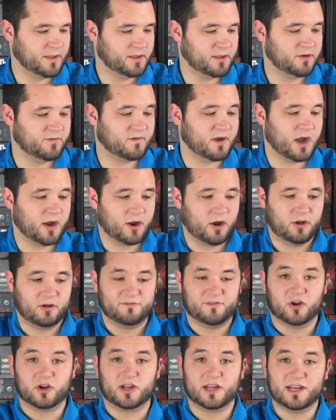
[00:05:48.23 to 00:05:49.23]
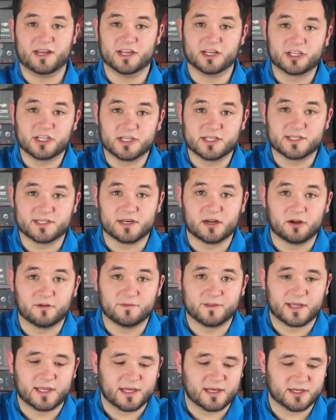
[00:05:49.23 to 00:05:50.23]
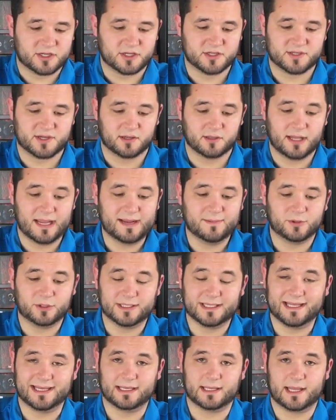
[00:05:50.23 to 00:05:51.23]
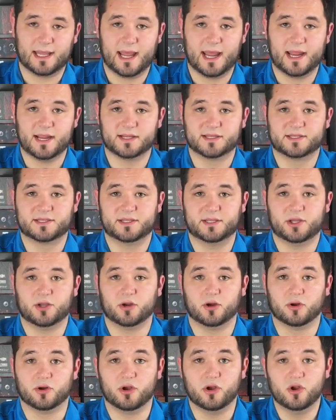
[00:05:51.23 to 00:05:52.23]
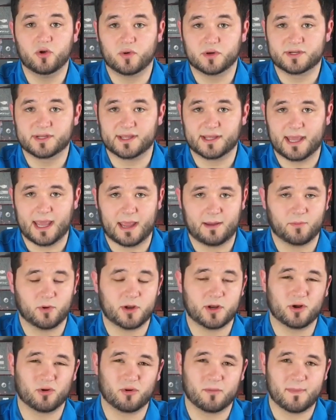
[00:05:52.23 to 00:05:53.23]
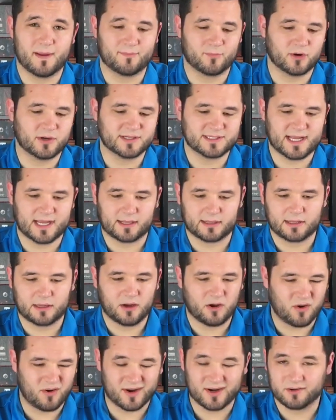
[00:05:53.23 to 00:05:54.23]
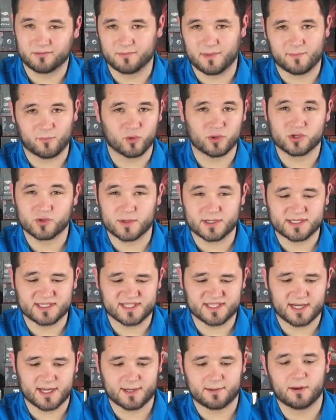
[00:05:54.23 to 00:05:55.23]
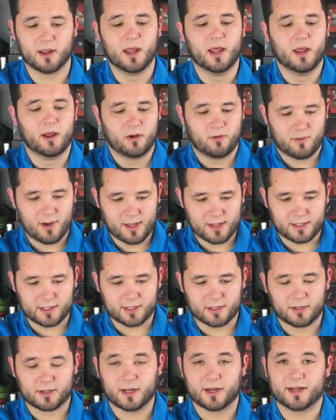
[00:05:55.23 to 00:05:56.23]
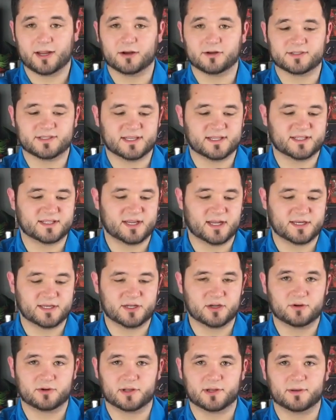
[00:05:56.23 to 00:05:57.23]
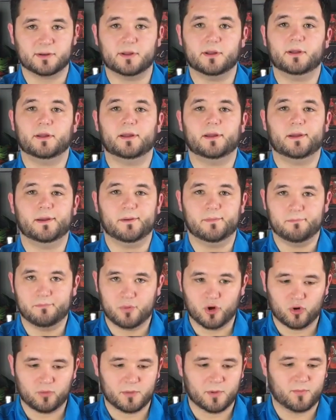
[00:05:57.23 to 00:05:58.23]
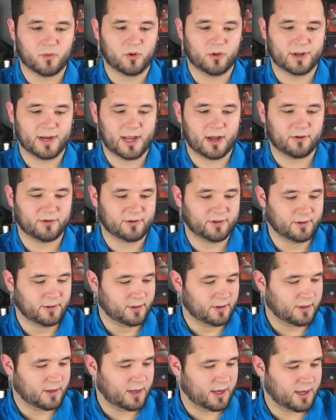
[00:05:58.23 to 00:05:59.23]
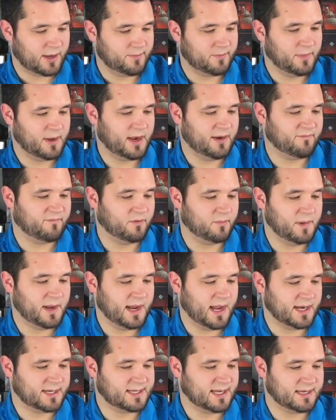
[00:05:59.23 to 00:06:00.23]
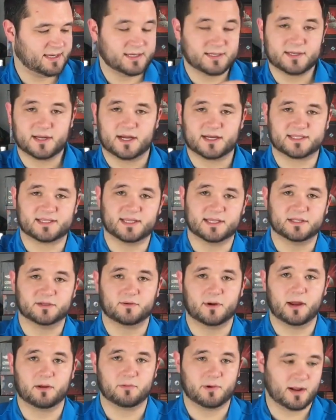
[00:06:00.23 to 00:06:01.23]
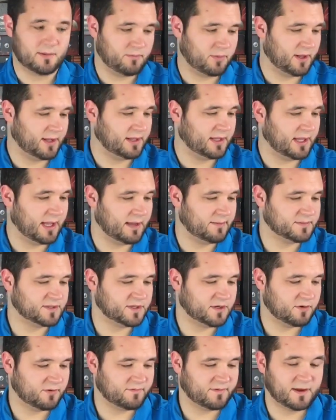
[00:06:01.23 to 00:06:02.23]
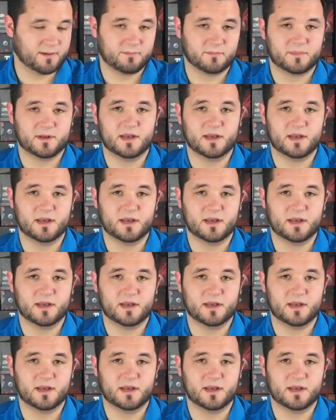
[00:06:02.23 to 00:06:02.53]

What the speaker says: You've got all of your conditions, and all of the conditions are labeled in case you're newer to the game or you don't remember exactly, oh, I don't remember which one is stun. Well, you can look on here, it says stun token. Boom, you pull it out. And for me, I tend to toss things around when I'm playing the game, so if I'm